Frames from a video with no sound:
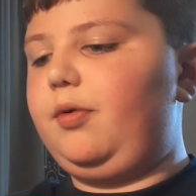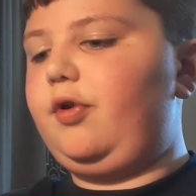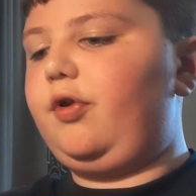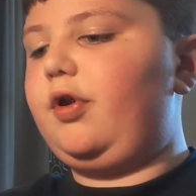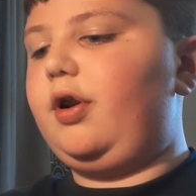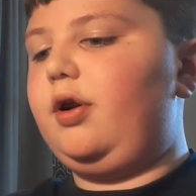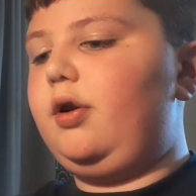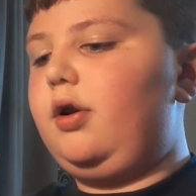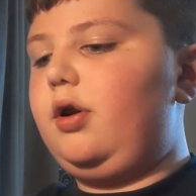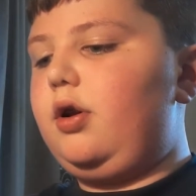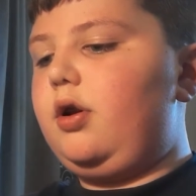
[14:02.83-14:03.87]
we're just going to
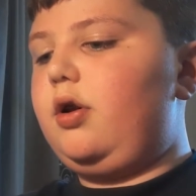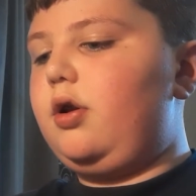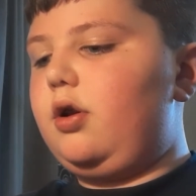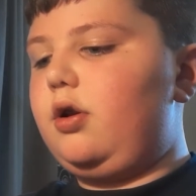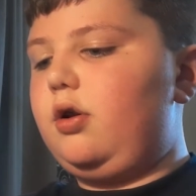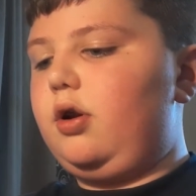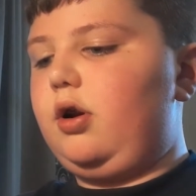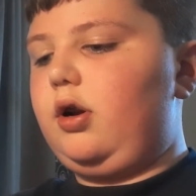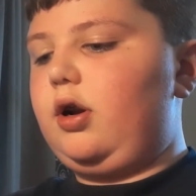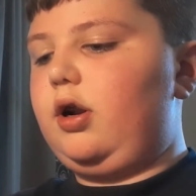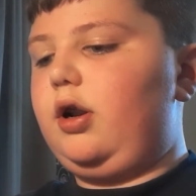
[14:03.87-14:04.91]

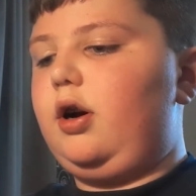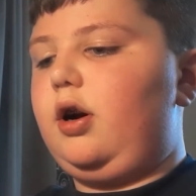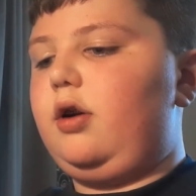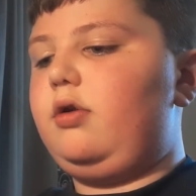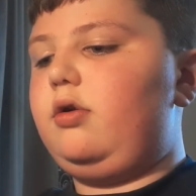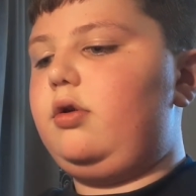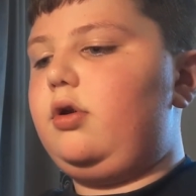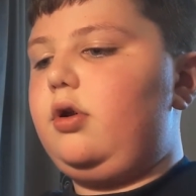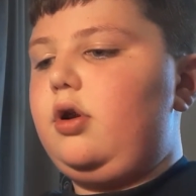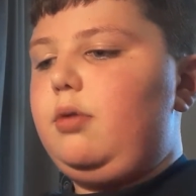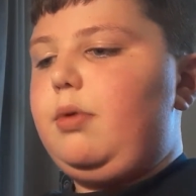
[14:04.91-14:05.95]
cut it off.
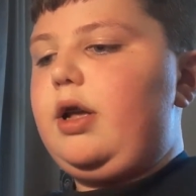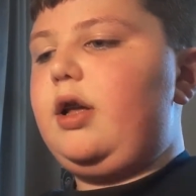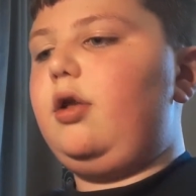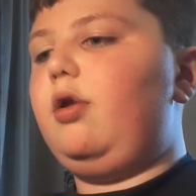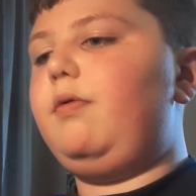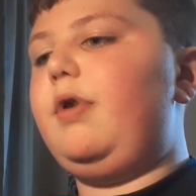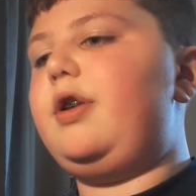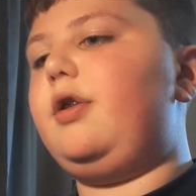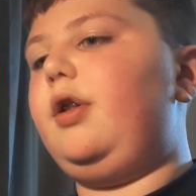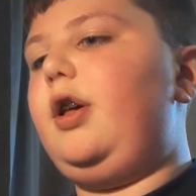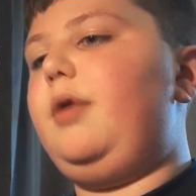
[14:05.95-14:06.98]
Might get a little
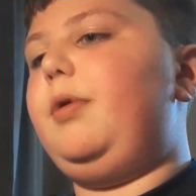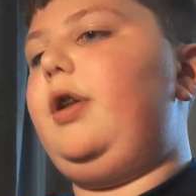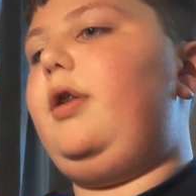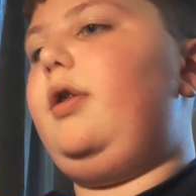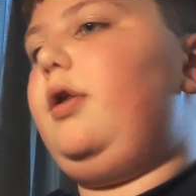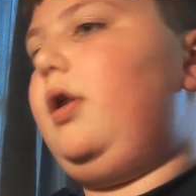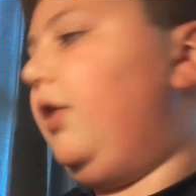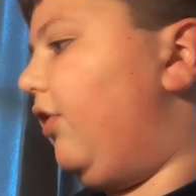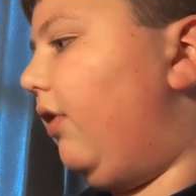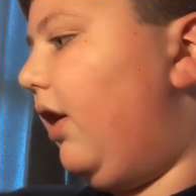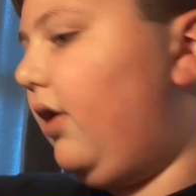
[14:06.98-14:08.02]
wrinkly, but that's
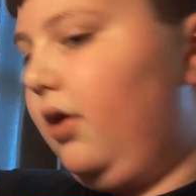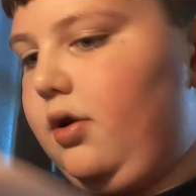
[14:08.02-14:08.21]
alright.